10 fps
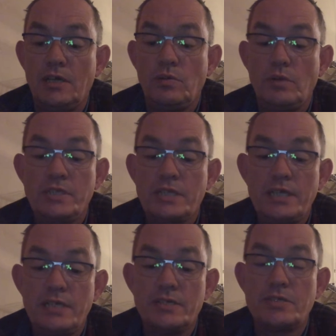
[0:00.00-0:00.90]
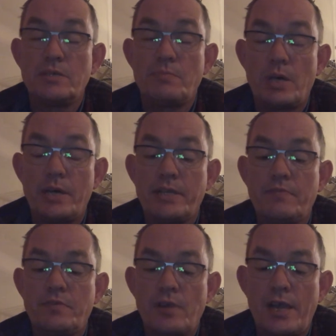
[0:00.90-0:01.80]
which is the body
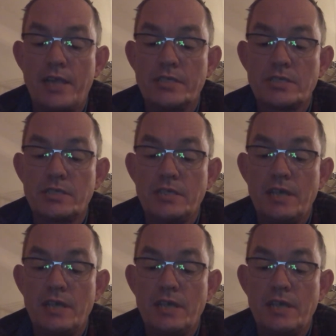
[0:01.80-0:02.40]
of Christ,